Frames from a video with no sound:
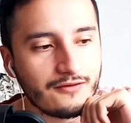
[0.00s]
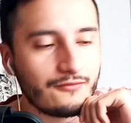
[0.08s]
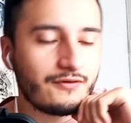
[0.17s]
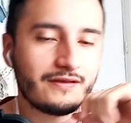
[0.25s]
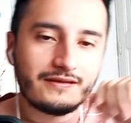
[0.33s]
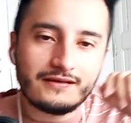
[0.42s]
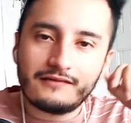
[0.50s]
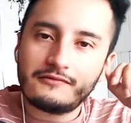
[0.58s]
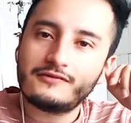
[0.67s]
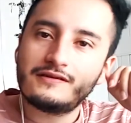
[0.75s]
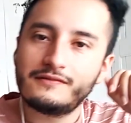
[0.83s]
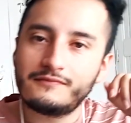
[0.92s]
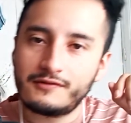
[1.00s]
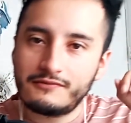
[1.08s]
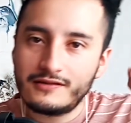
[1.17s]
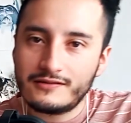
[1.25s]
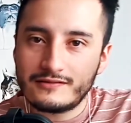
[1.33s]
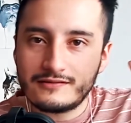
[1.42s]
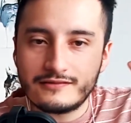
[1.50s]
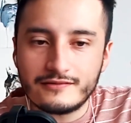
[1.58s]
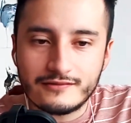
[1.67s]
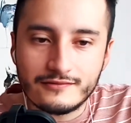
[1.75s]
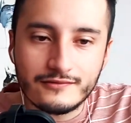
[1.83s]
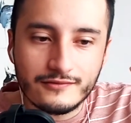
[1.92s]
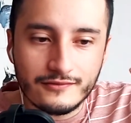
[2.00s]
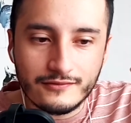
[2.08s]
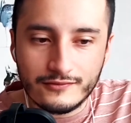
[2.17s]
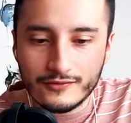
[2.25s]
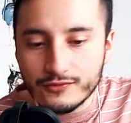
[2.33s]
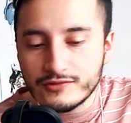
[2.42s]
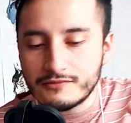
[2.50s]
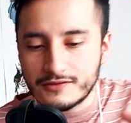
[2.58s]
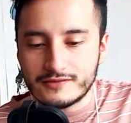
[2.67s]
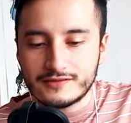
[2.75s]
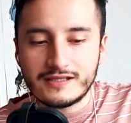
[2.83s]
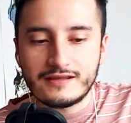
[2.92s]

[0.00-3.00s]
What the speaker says: one thing about the Marvel universe,